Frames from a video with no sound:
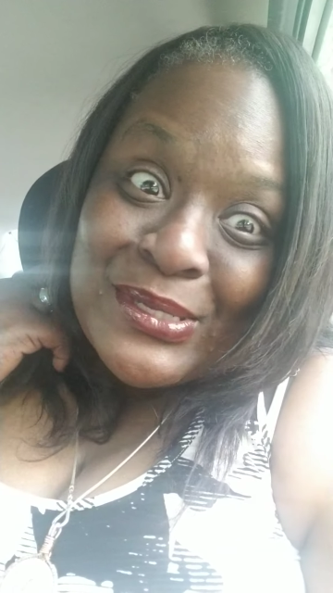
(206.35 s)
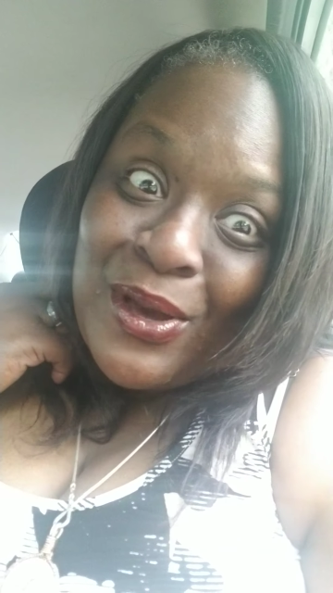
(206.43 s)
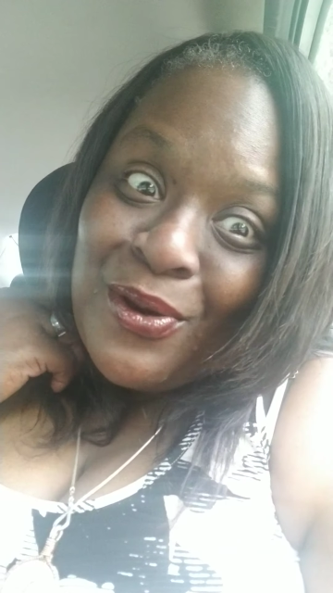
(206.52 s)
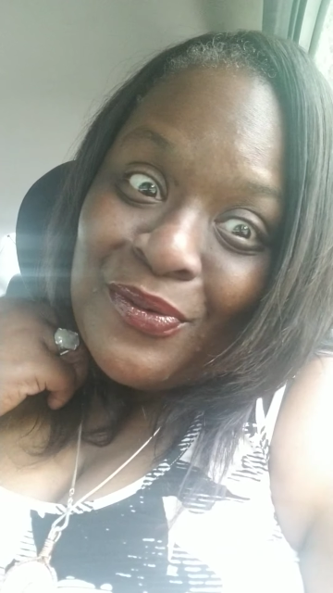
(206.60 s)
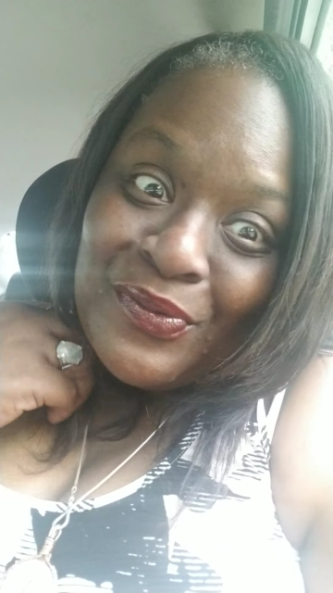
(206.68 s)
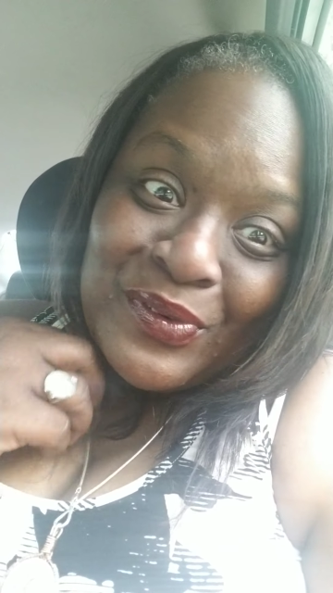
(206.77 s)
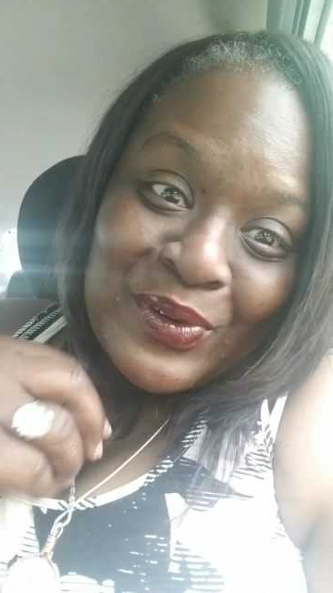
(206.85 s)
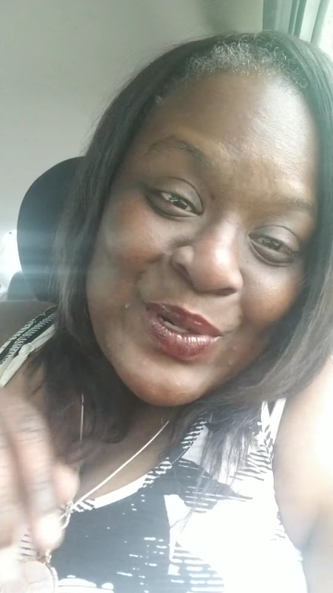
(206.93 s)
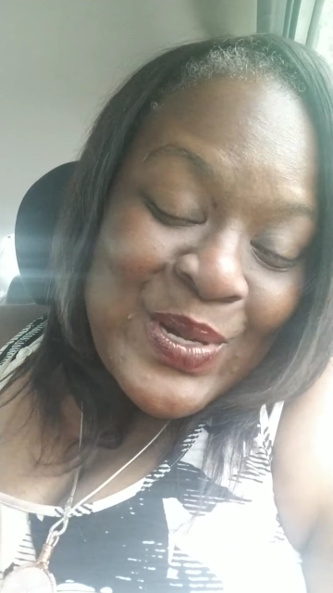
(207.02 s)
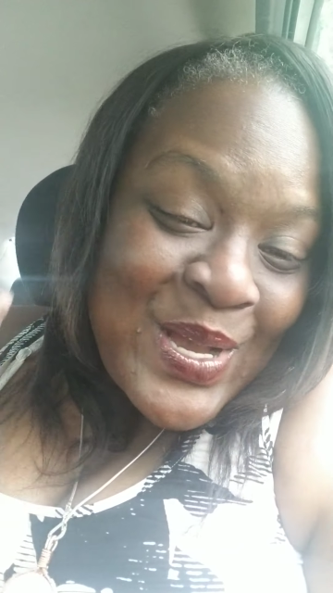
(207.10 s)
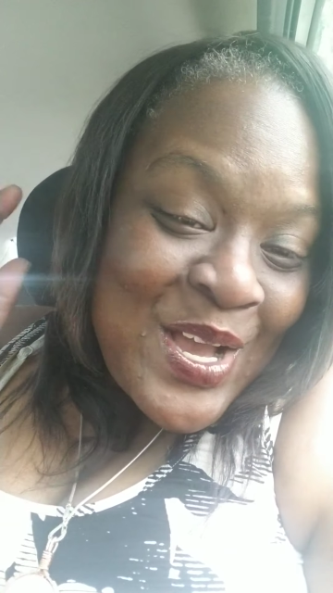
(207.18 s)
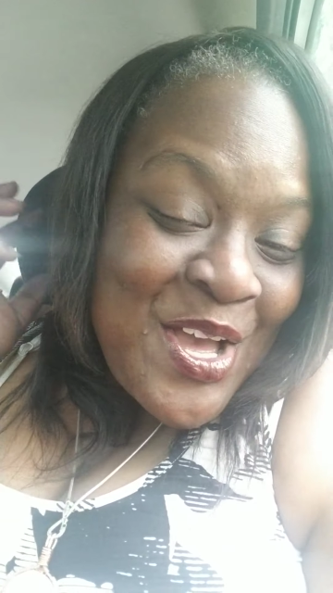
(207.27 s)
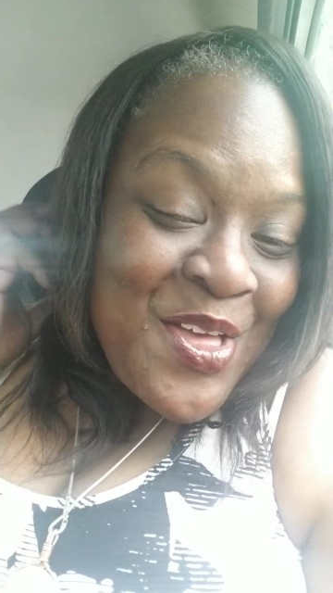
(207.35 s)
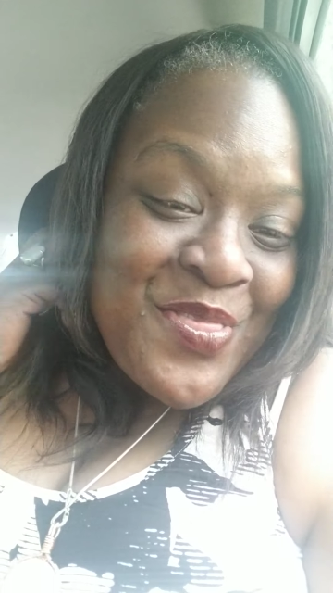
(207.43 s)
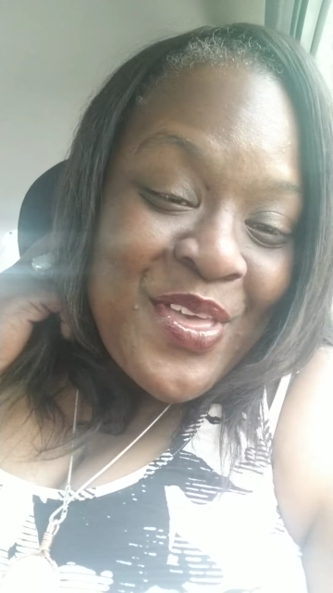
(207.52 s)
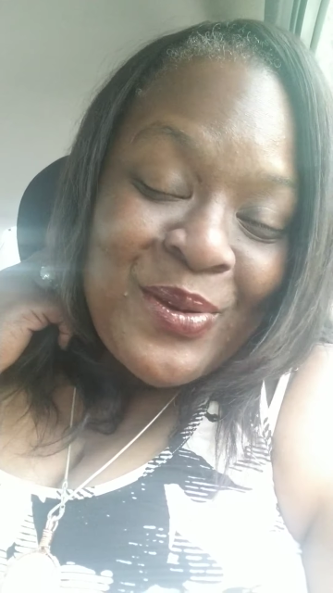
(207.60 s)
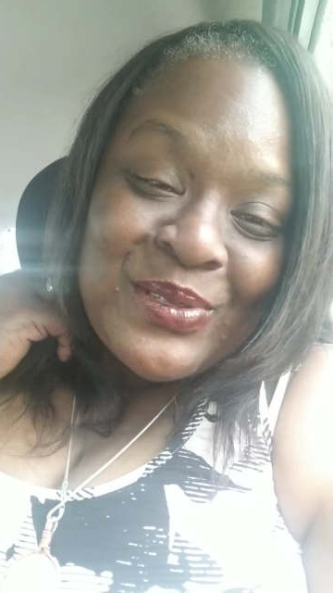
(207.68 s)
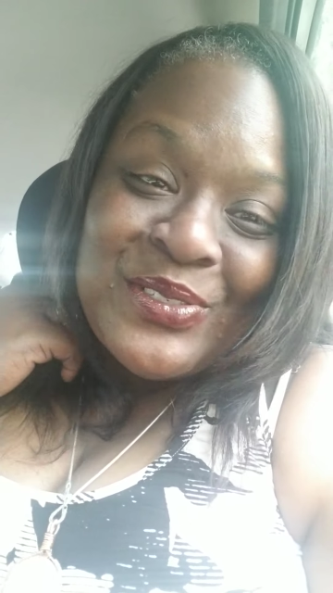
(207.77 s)
awful.
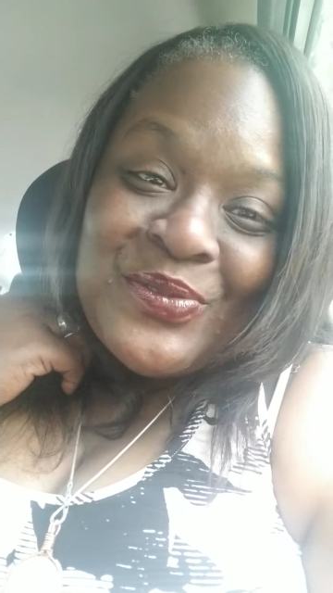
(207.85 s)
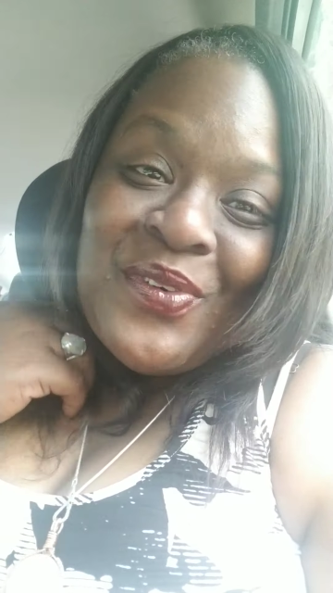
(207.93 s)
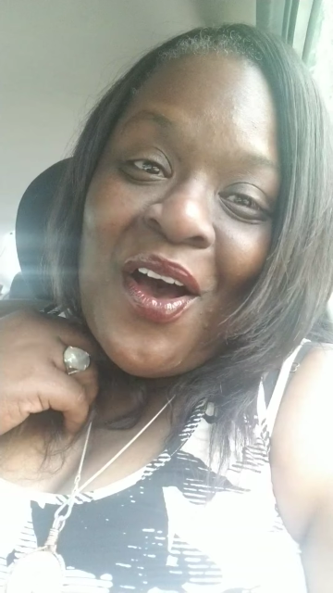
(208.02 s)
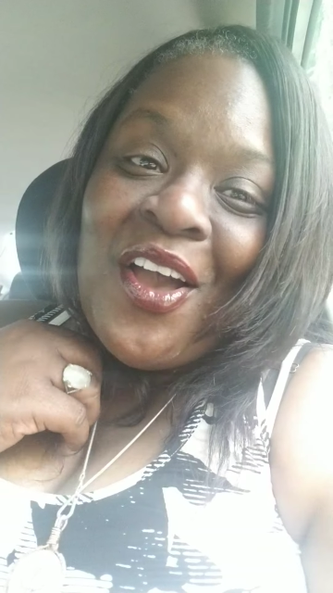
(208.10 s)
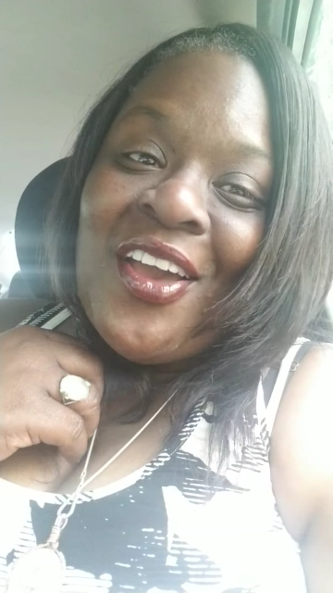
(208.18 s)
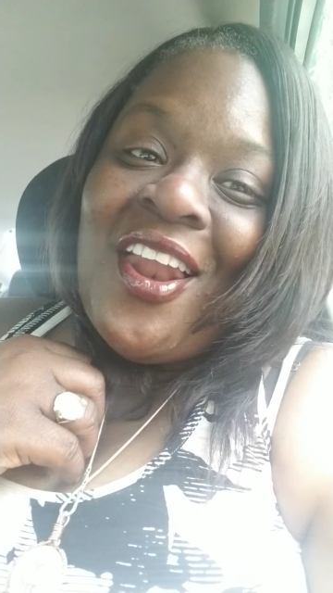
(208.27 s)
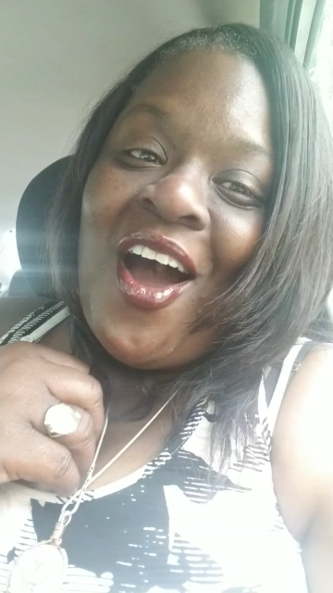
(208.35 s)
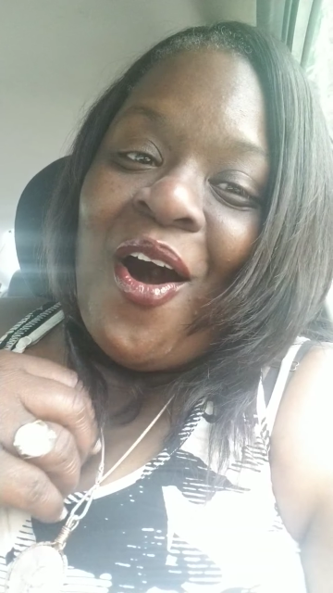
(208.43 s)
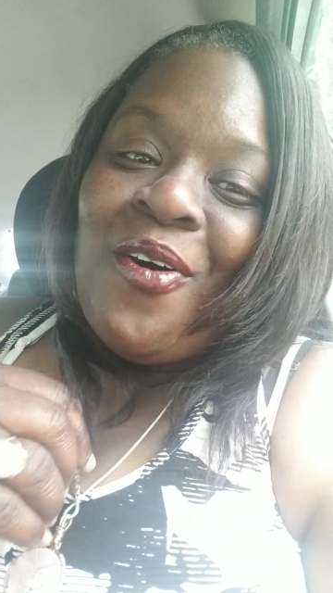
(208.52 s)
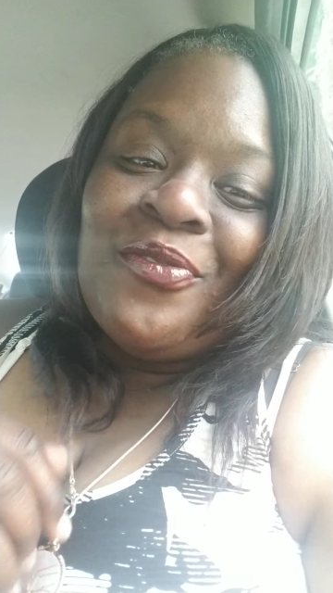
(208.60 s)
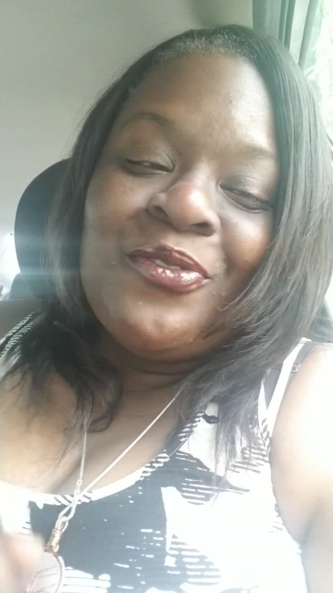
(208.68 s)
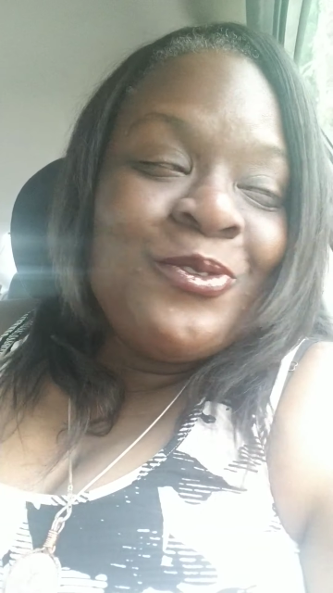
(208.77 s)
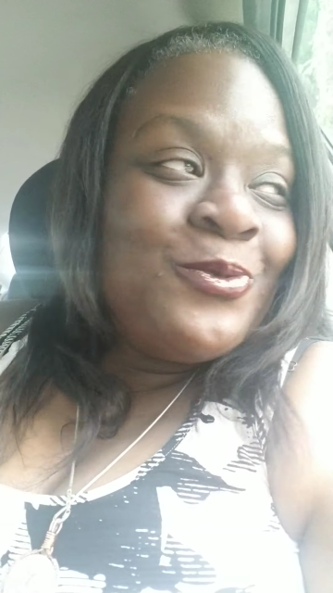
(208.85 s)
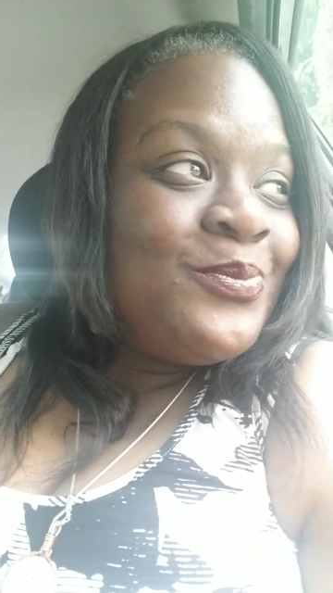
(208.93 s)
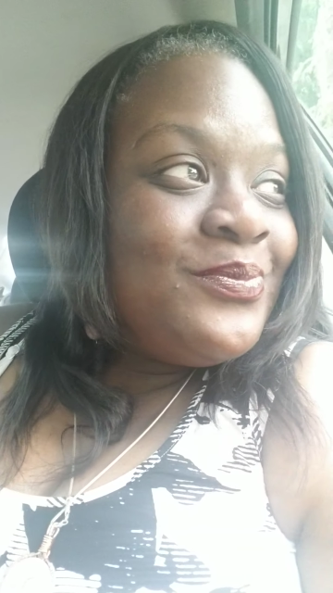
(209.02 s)
That was fucking awful.